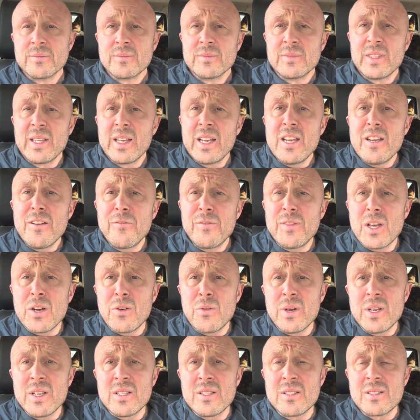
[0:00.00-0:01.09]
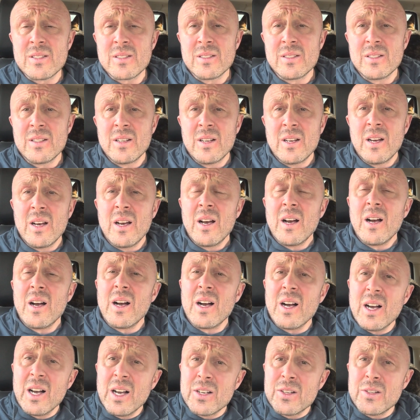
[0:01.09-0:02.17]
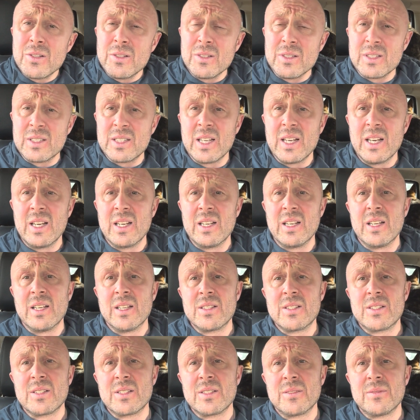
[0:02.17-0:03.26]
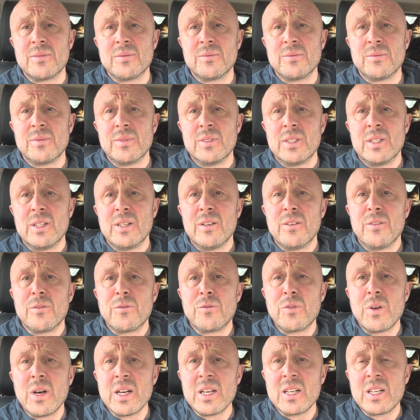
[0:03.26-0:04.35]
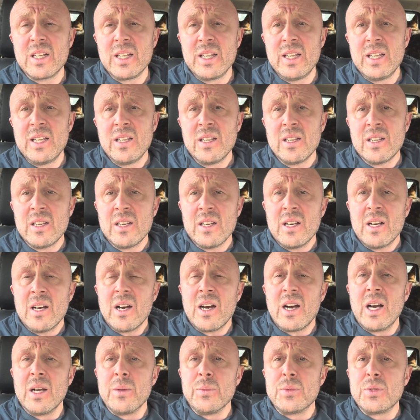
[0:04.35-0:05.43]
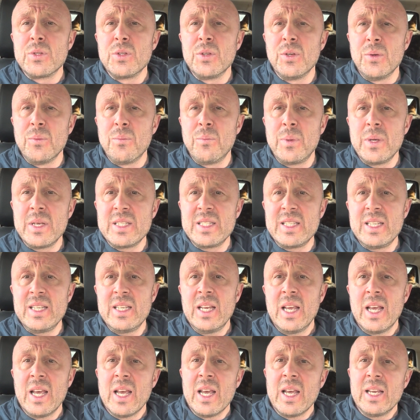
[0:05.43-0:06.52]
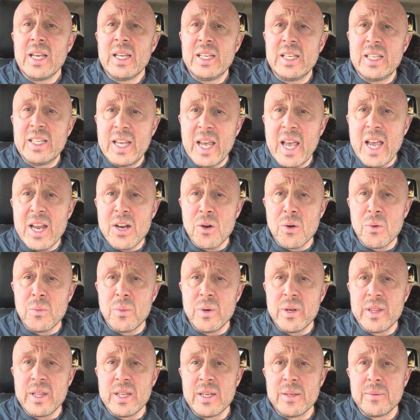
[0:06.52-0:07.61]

If there is, I couldn't care less. Frankly, I'm too busy getting on with it.